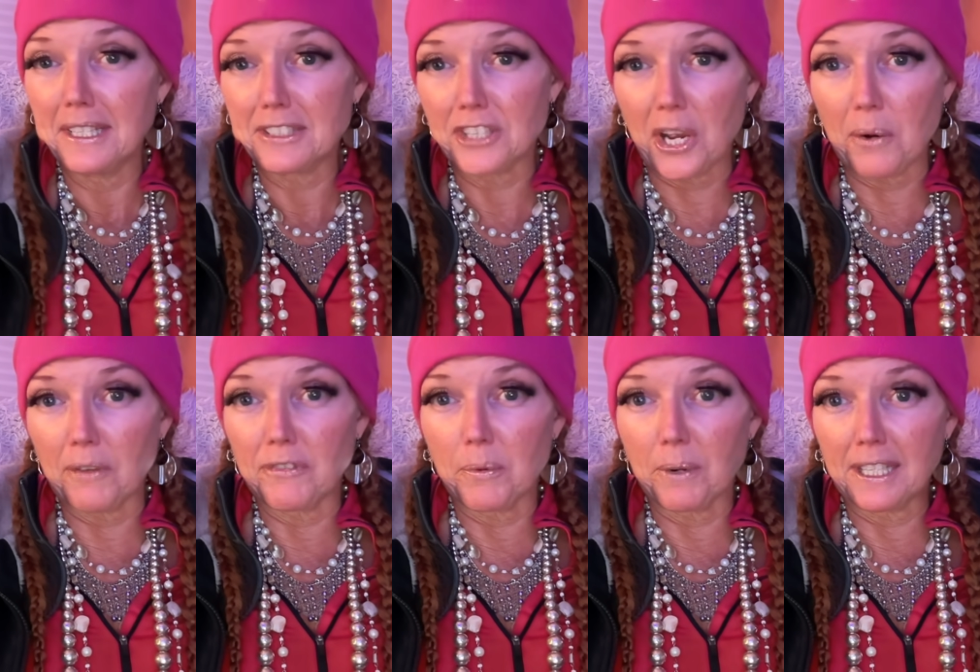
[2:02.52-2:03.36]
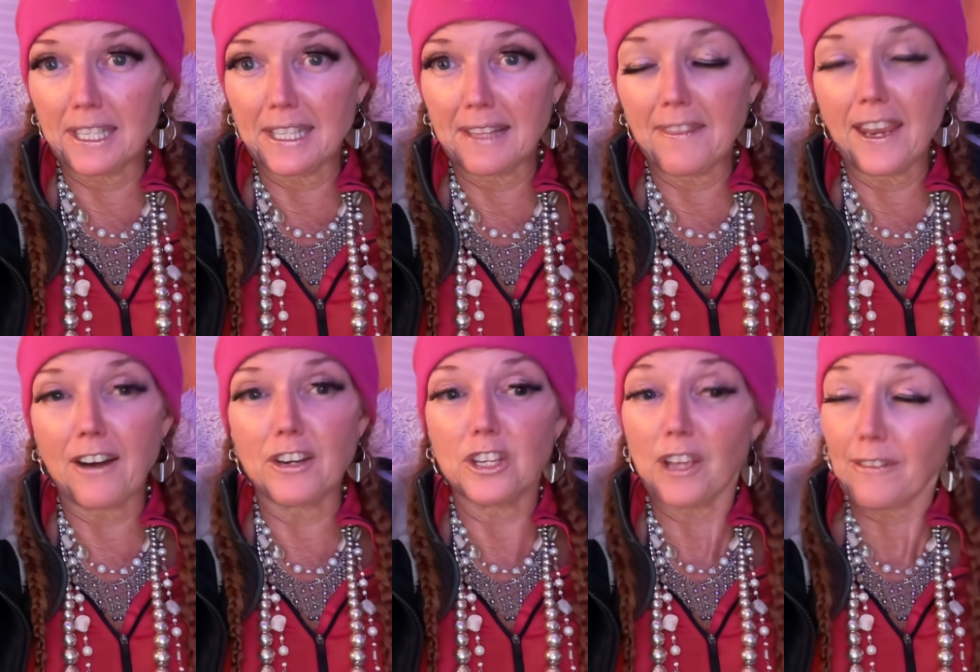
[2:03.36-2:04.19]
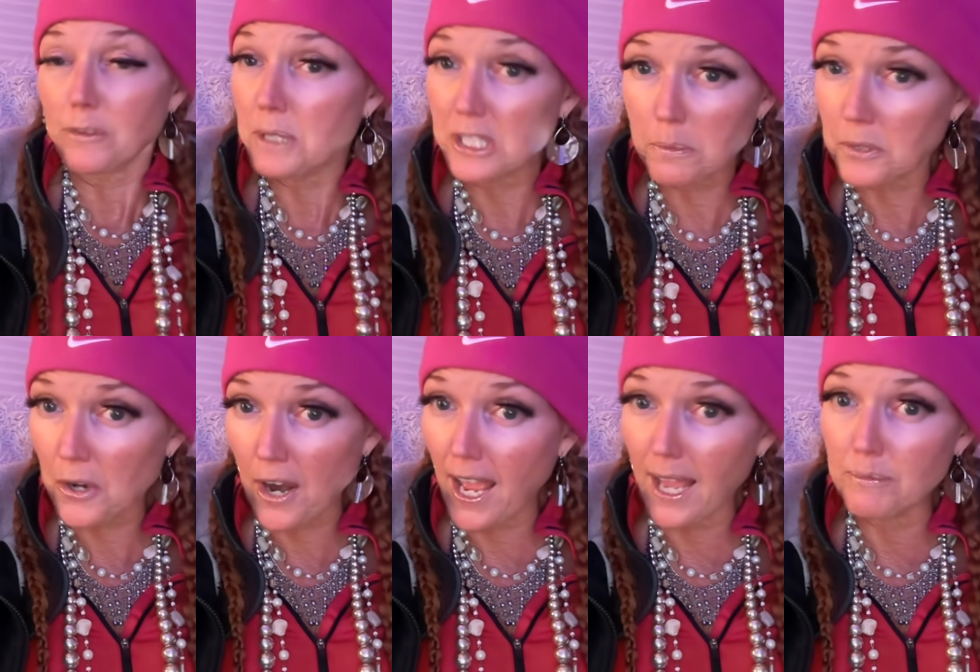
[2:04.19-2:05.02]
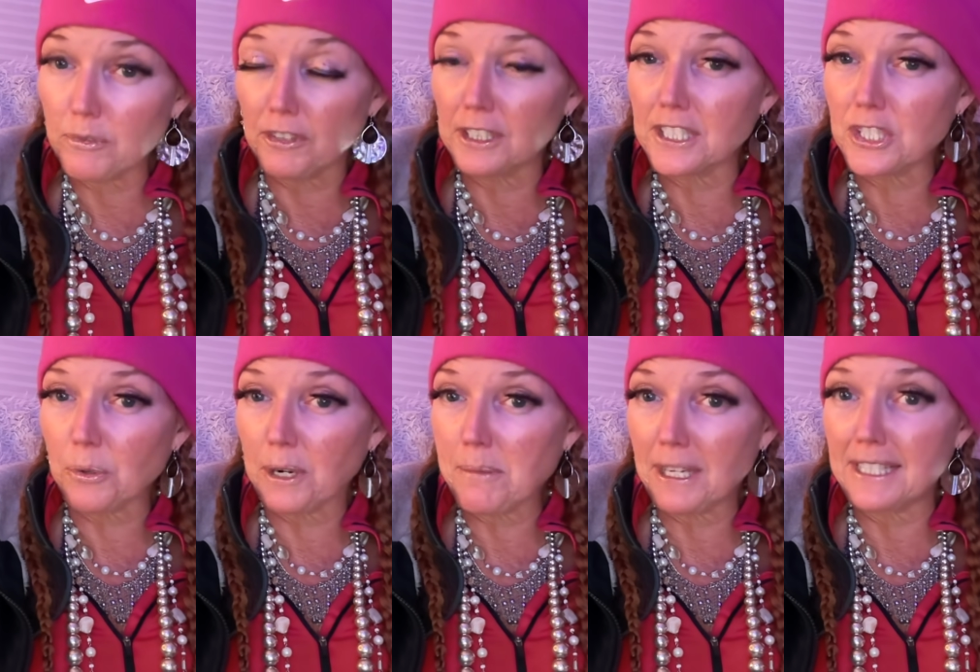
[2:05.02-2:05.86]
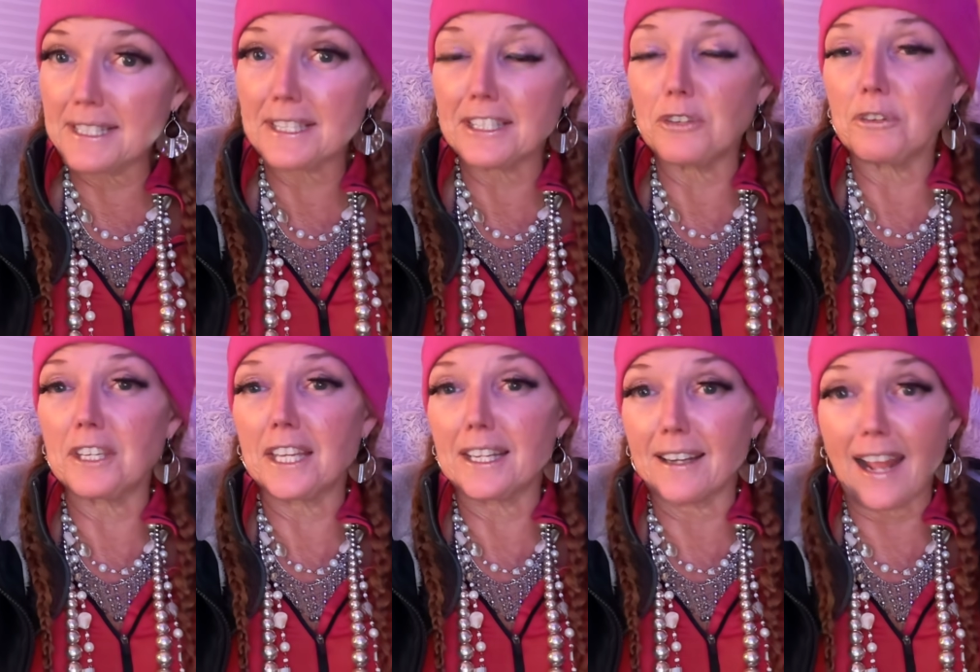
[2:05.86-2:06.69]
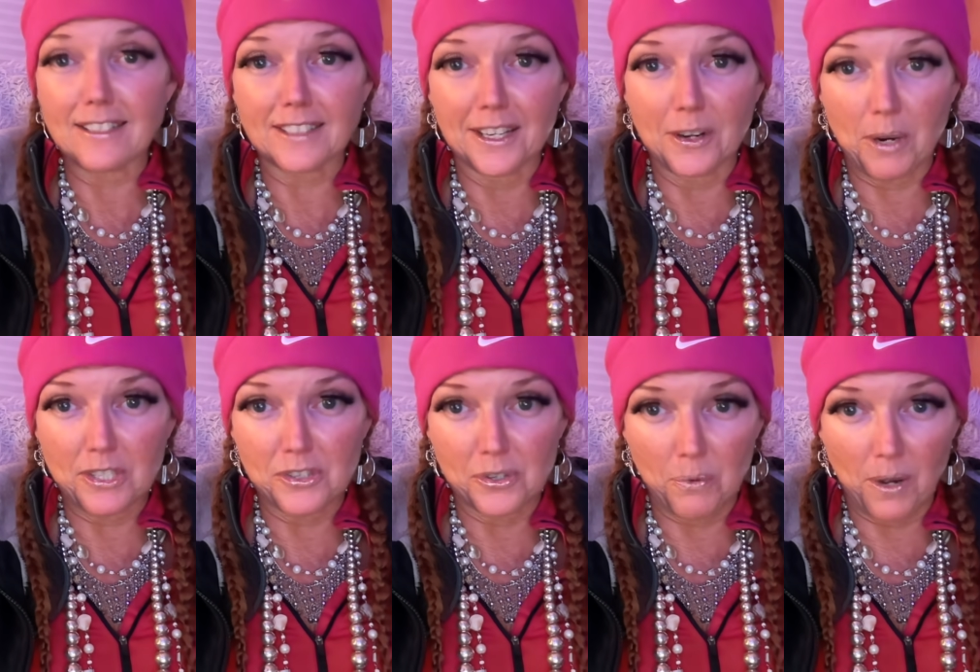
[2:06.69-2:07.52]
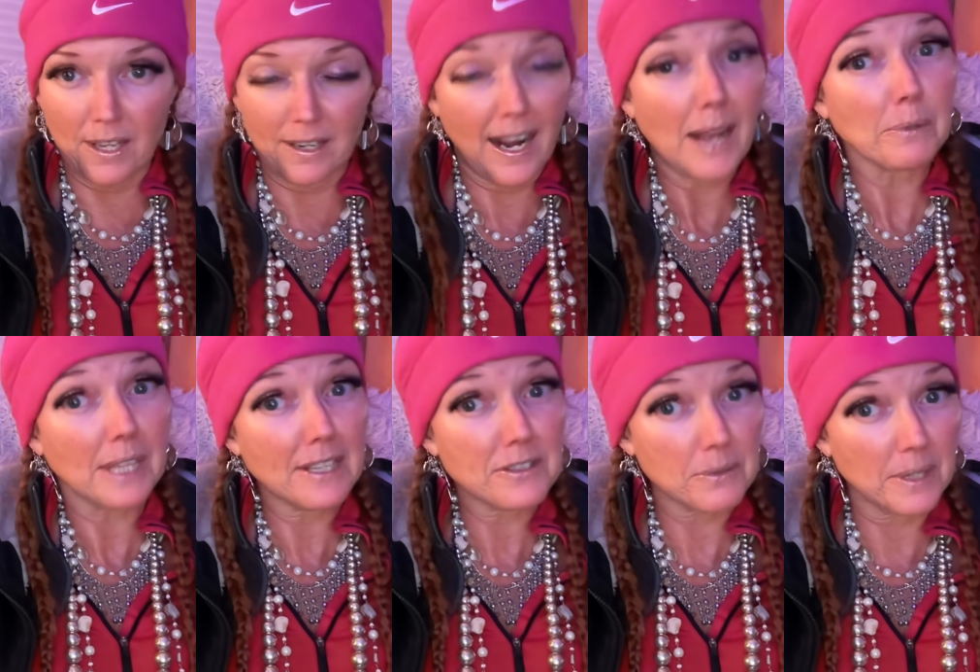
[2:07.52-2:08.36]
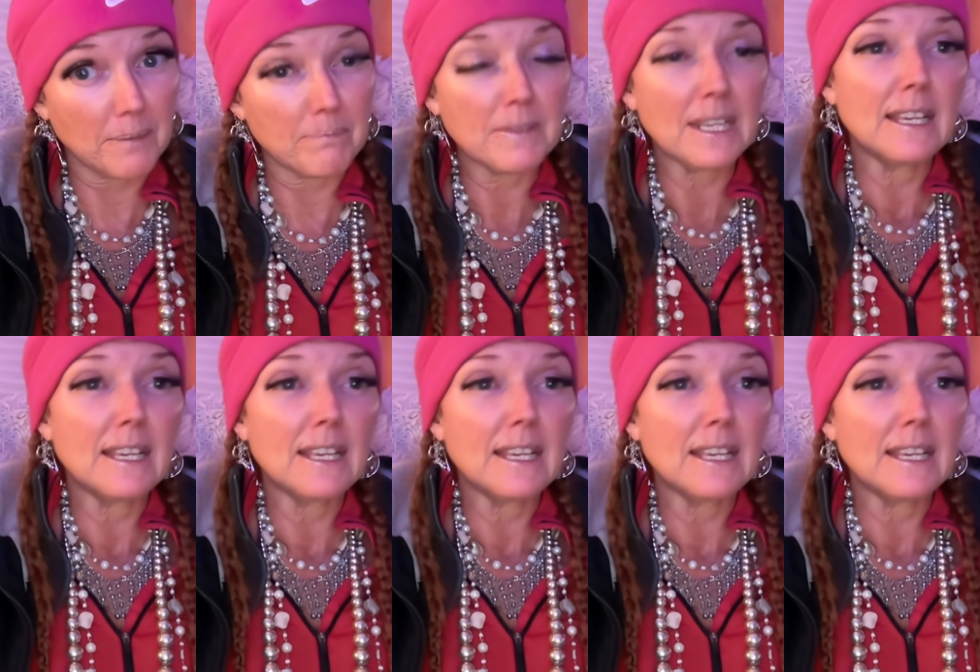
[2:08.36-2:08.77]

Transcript: So if you want to get in there, you have to be subscribed for at least 20 minutes and you can get in and ask any questions you want and I will answer them.